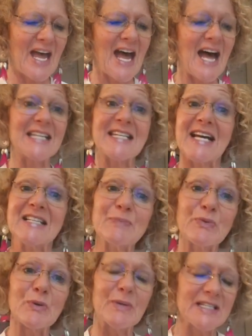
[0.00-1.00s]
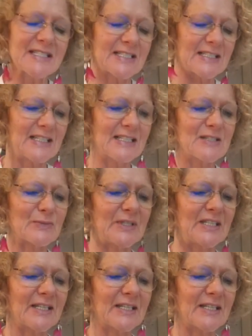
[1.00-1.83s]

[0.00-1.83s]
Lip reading: And as promised last week,